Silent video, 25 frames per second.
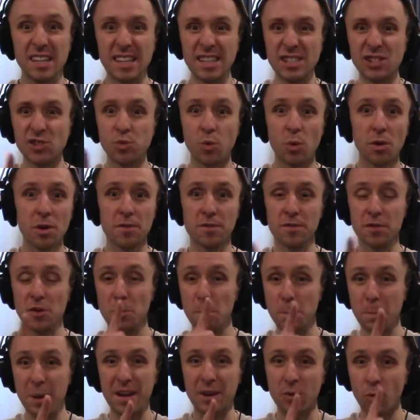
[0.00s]
Each one of
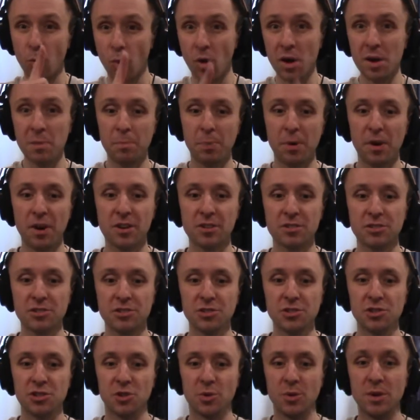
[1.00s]
you pick one part
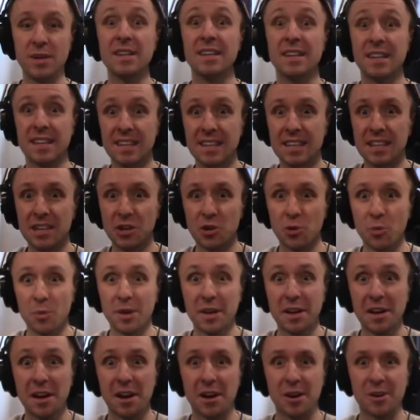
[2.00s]
to do, and here
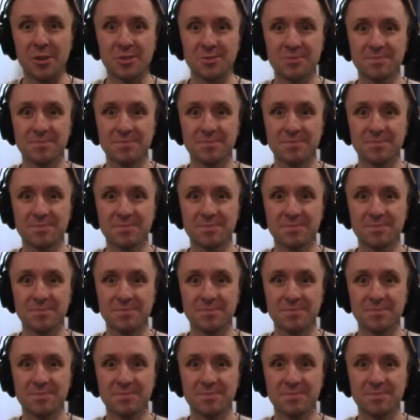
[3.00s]
we go.